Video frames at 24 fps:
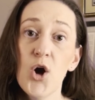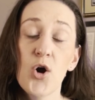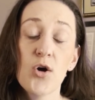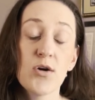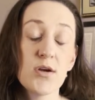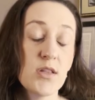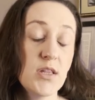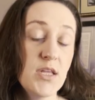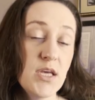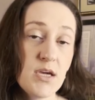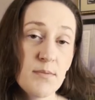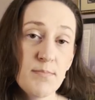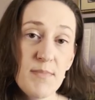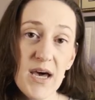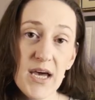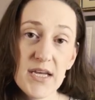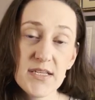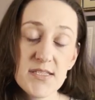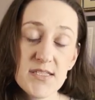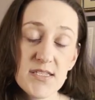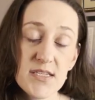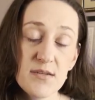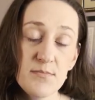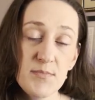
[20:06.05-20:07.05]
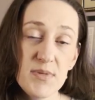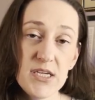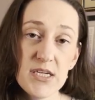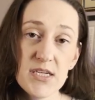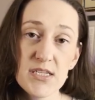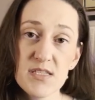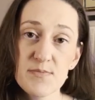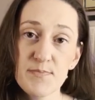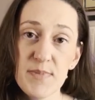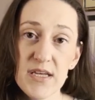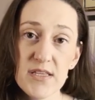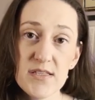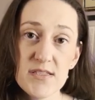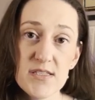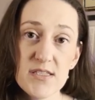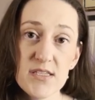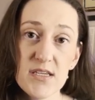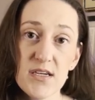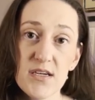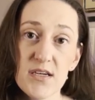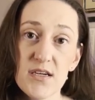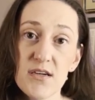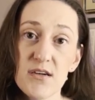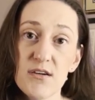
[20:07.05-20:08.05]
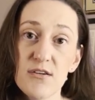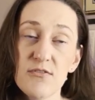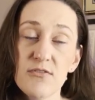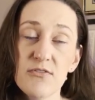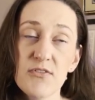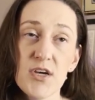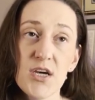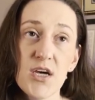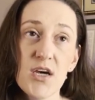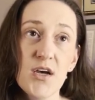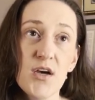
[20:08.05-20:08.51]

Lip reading: or lick masks can be expensive,